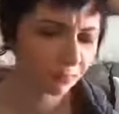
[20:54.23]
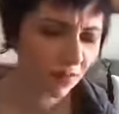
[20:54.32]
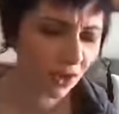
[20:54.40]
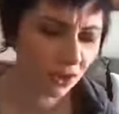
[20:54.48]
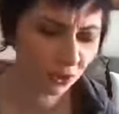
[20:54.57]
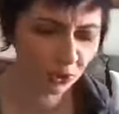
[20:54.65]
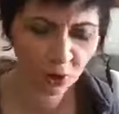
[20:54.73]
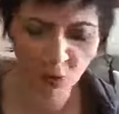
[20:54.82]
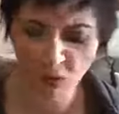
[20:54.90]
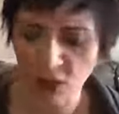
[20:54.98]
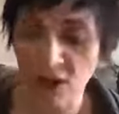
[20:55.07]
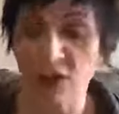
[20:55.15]
You're going to go
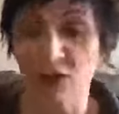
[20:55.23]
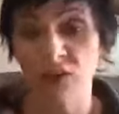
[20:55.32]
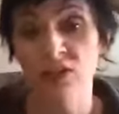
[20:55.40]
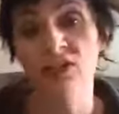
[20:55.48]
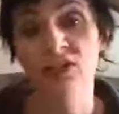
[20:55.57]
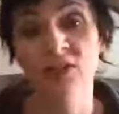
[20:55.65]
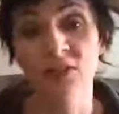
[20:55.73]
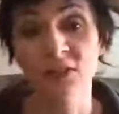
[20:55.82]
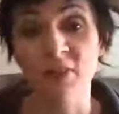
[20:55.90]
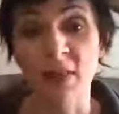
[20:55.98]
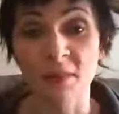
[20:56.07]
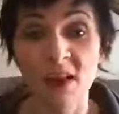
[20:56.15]
along and you're going to
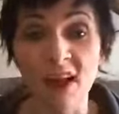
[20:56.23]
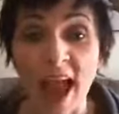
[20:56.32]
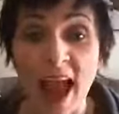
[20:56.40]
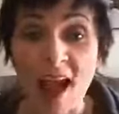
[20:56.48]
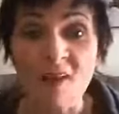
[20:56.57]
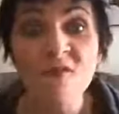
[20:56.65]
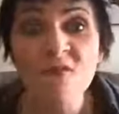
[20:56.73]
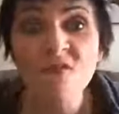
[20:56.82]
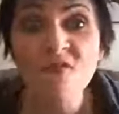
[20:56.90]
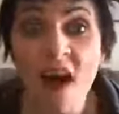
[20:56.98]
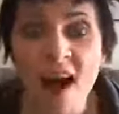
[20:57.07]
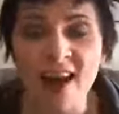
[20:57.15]
spend money. Have
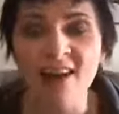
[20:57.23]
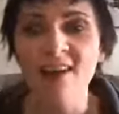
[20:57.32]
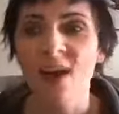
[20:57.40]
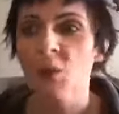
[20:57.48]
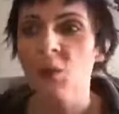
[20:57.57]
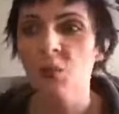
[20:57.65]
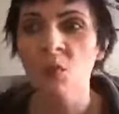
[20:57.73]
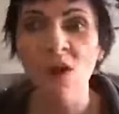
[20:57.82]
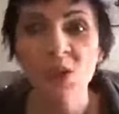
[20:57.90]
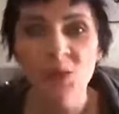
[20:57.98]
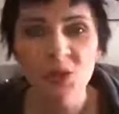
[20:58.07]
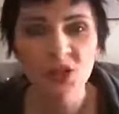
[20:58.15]
fun with what
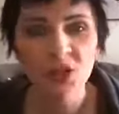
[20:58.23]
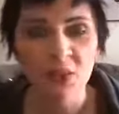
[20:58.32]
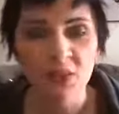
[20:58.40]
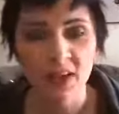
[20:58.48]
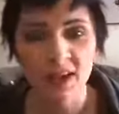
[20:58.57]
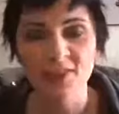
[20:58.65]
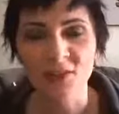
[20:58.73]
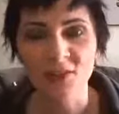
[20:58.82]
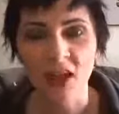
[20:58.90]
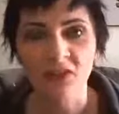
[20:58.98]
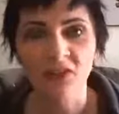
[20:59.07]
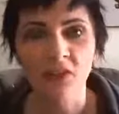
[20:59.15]
you would do with that extra
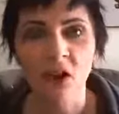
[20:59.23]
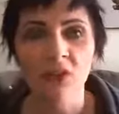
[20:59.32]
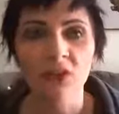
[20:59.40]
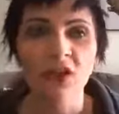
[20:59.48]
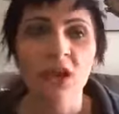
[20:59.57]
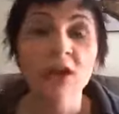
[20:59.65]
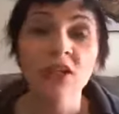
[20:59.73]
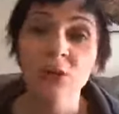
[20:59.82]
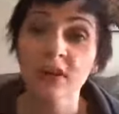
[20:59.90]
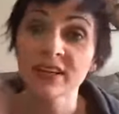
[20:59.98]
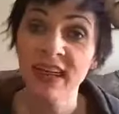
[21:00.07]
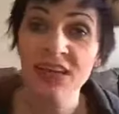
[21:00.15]
$1,000. So
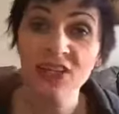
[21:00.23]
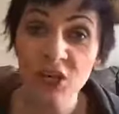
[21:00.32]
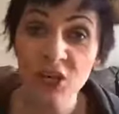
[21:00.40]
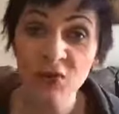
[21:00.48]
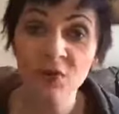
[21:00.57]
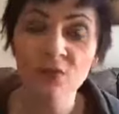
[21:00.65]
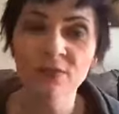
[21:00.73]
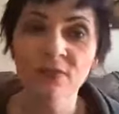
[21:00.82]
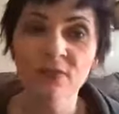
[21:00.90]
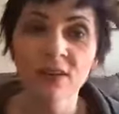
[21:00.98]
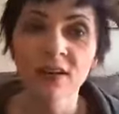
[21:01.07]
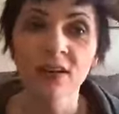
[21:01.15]
on day 2,
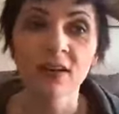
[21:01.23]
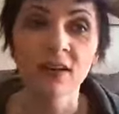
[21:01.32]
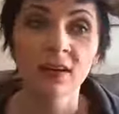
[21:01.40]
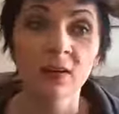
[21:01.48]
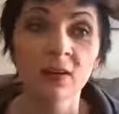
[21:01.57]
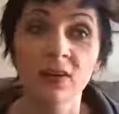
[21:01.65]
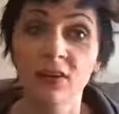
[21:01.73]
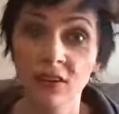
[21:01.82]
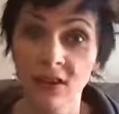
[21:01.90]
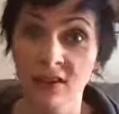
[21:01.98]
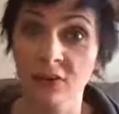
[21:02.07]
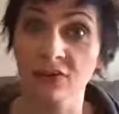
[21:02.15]
you
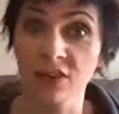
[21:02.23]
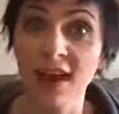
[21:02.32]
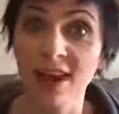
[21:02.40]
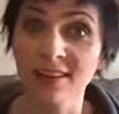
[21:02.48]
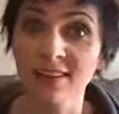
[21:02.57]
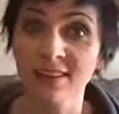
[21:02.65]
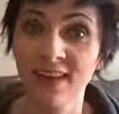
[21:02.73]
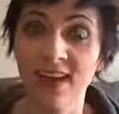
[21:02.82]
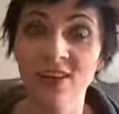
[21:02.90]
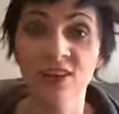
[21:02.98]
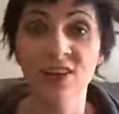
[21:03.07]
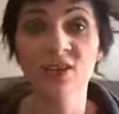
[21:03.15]
get another check
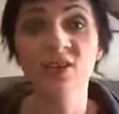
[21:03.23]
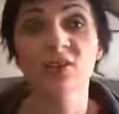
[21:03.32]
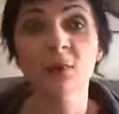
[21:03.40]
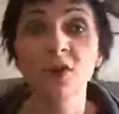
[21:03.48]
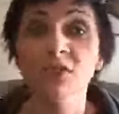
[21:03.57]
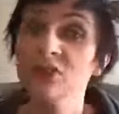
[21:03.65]
and you get to deposit